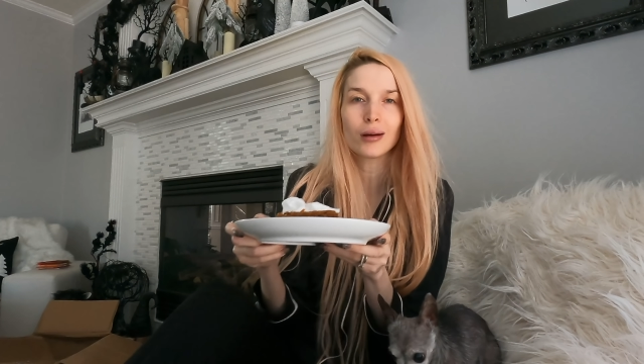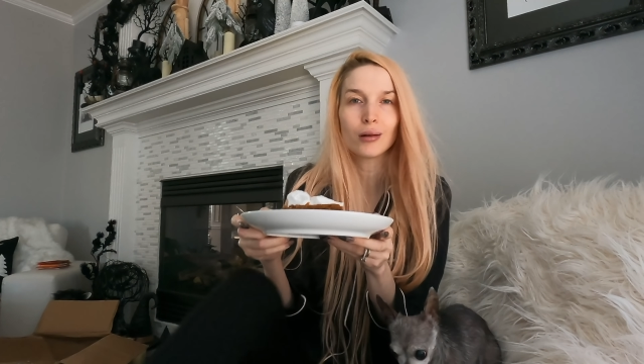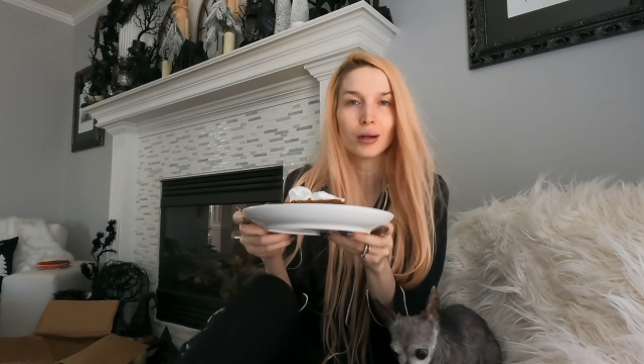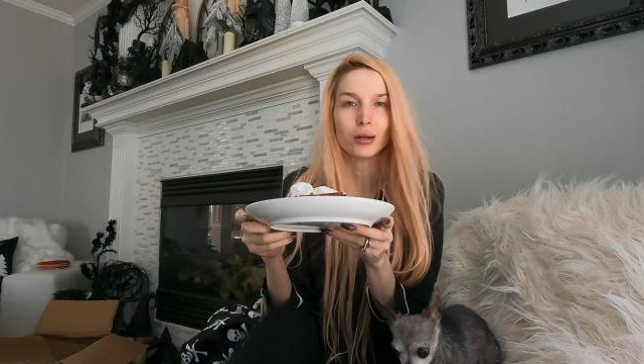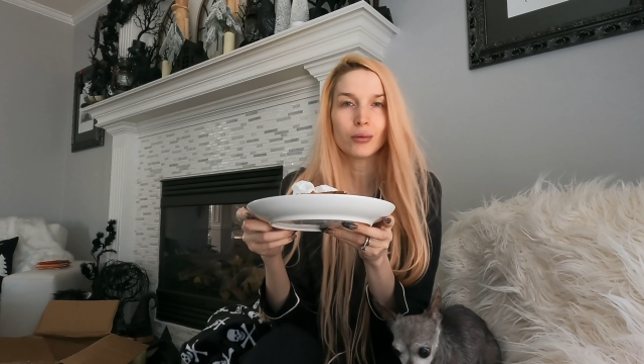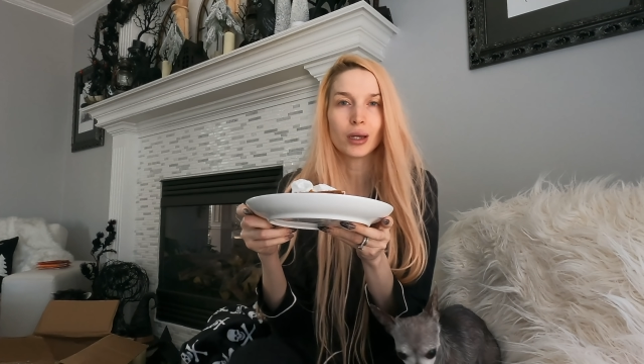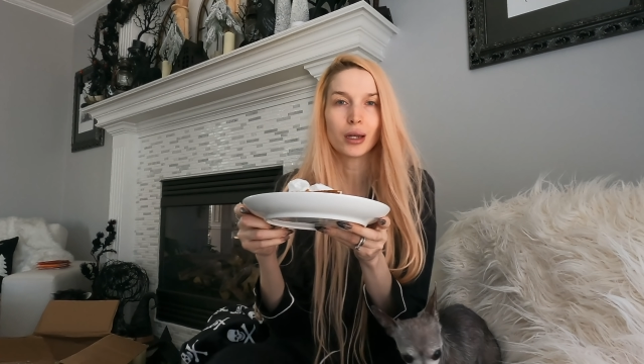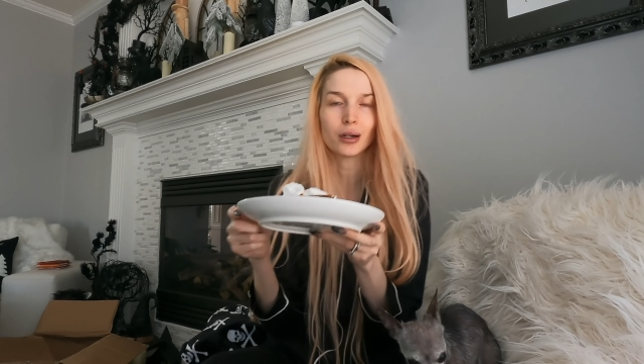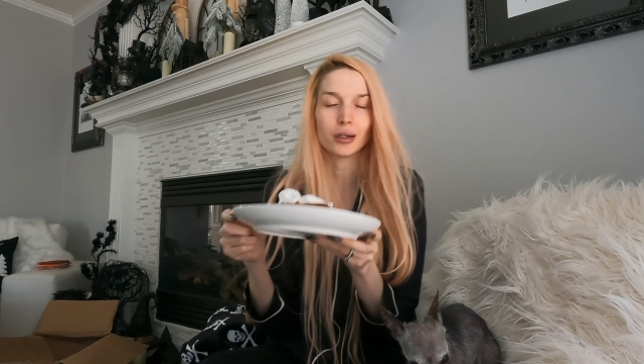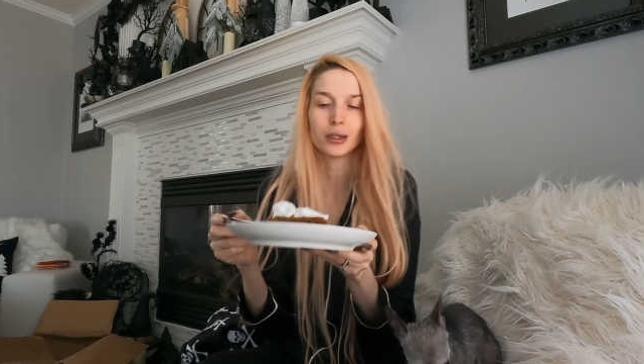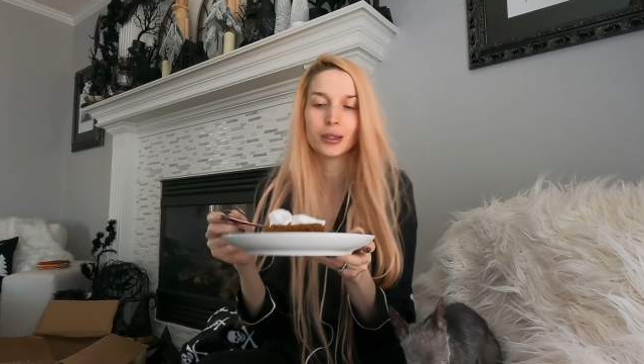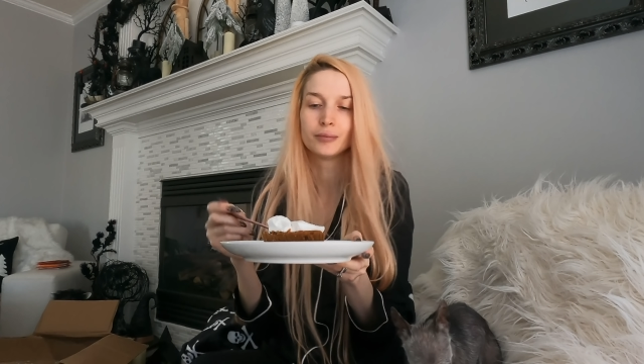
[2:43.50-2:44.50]
All right, we
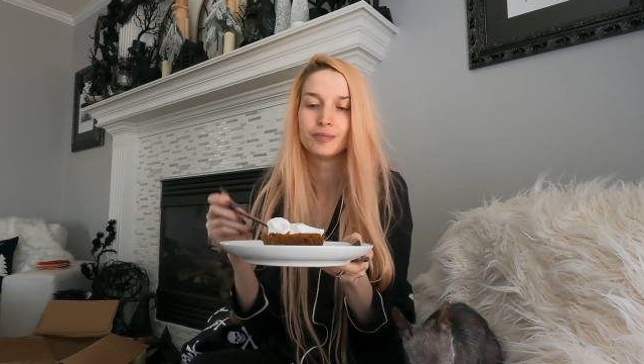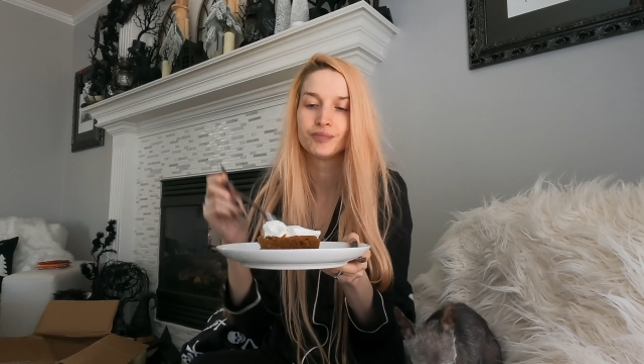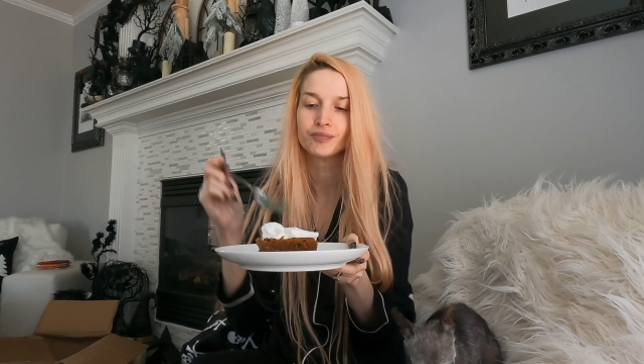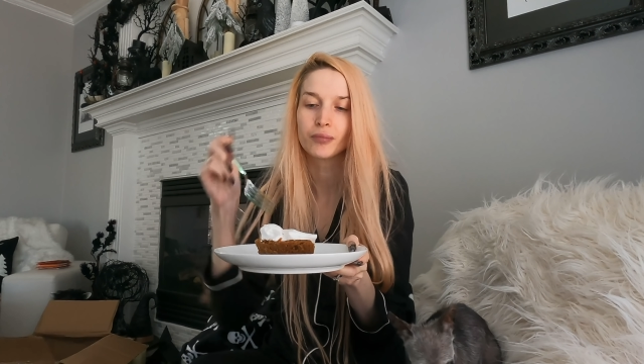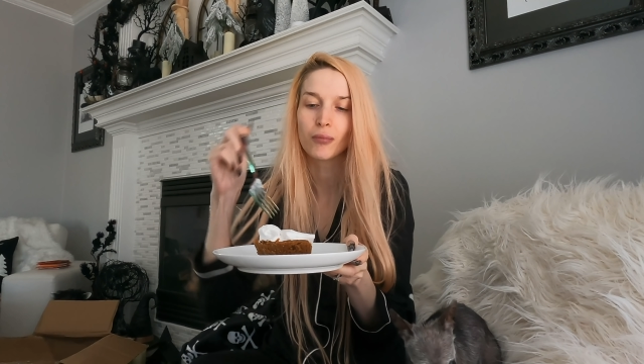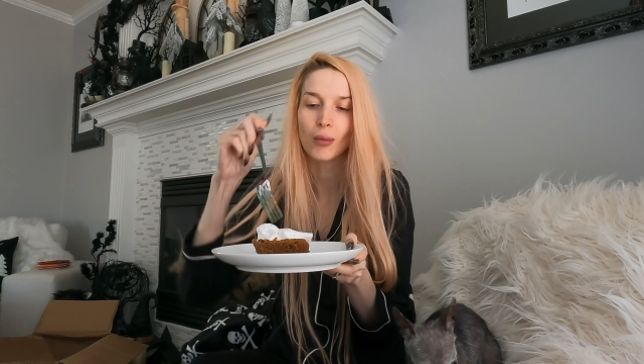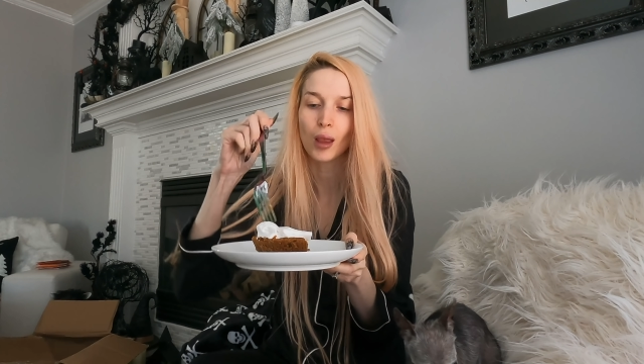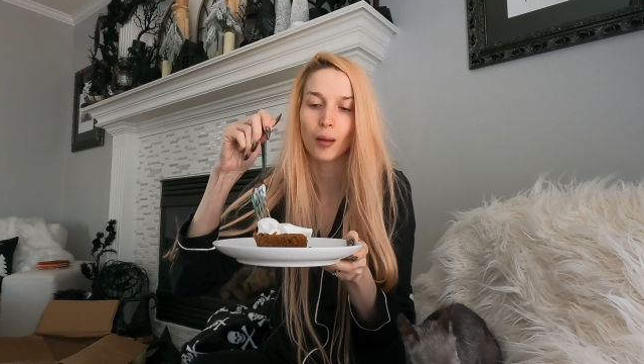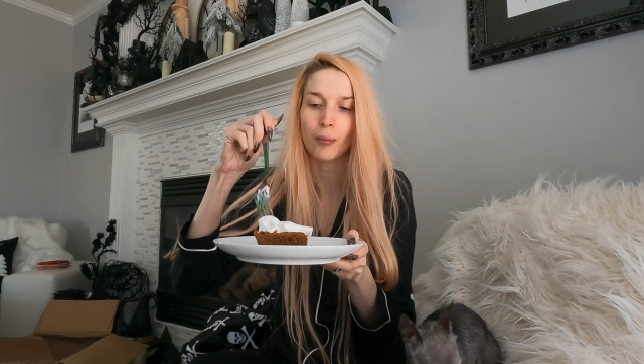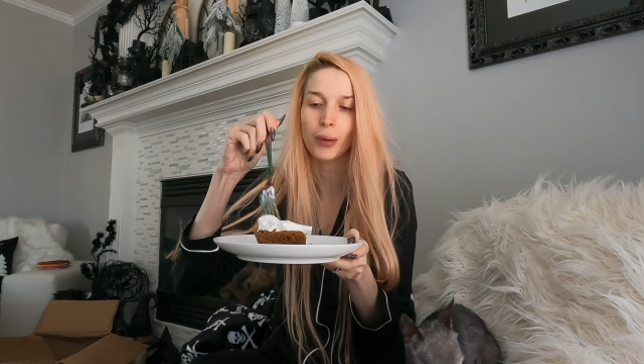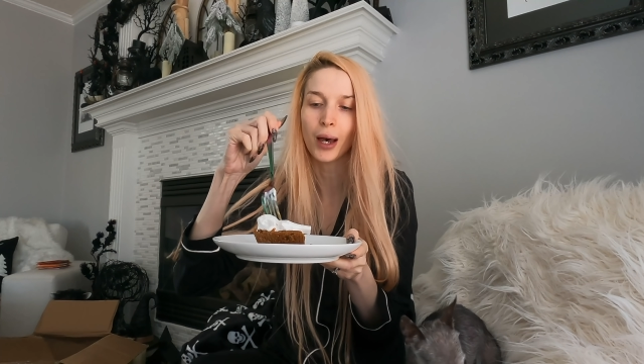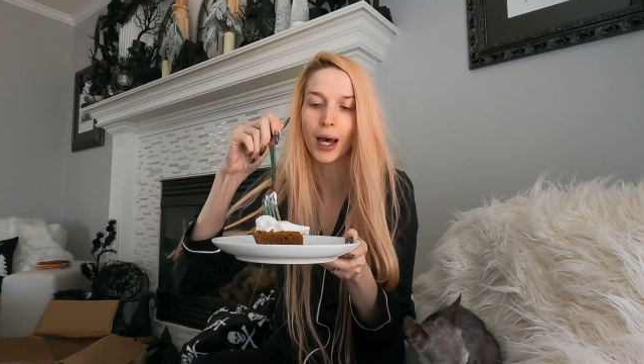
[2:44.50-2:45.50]
got our
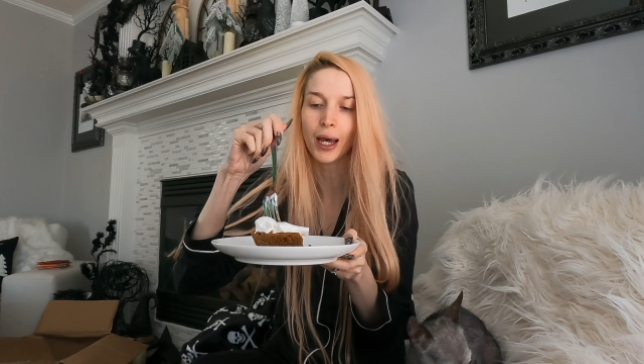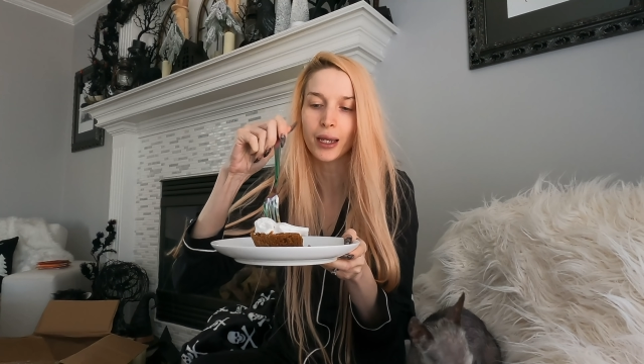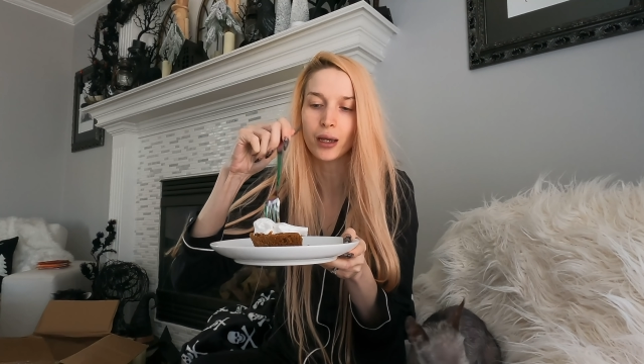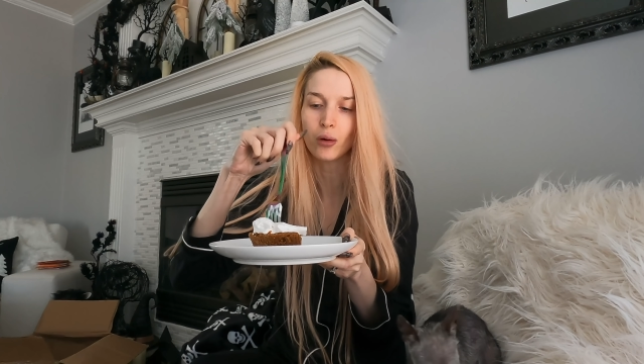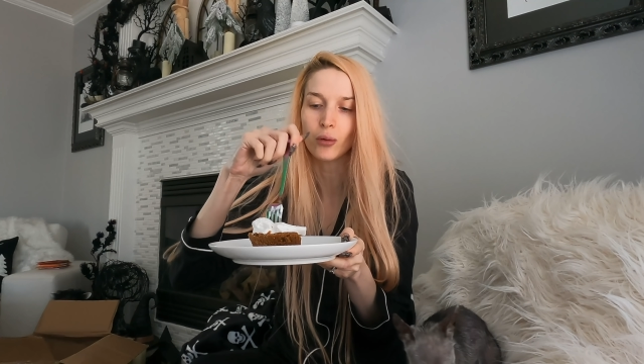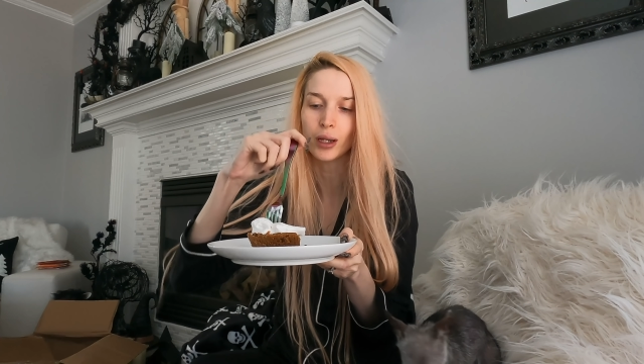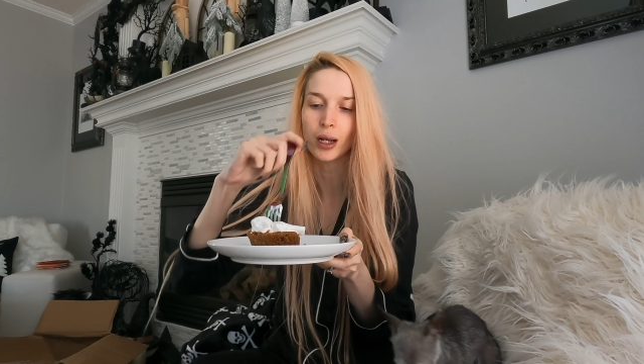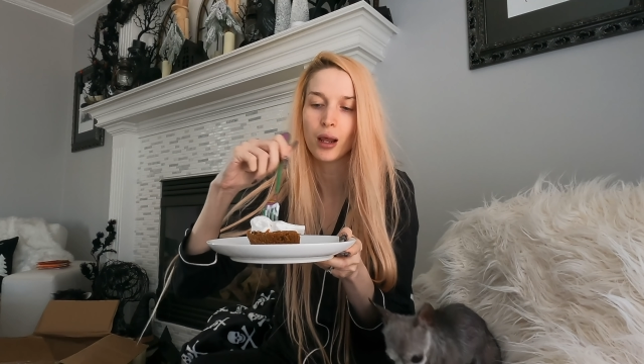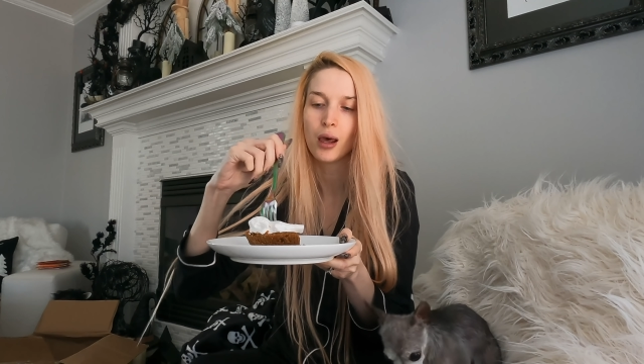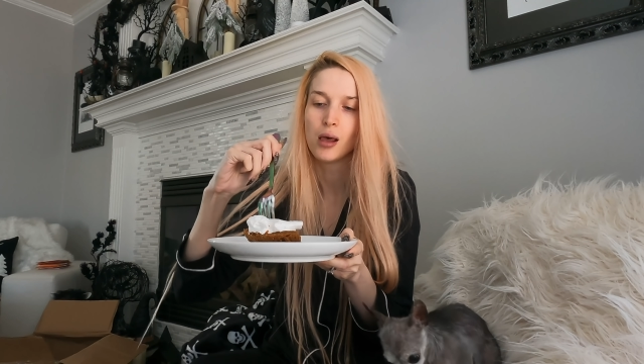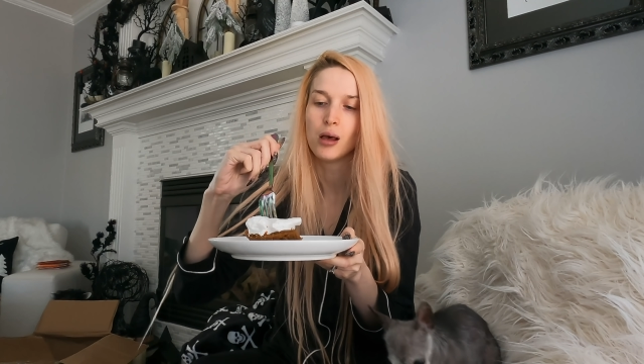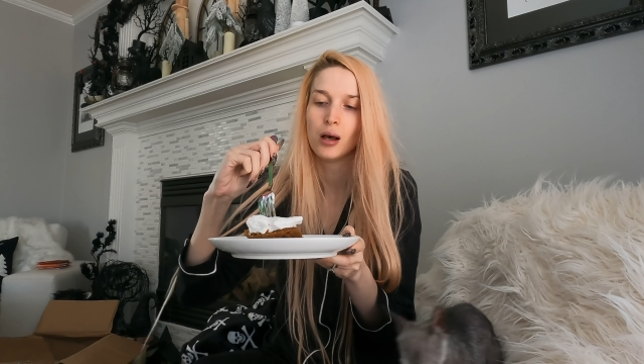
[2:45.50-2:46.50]
pie going.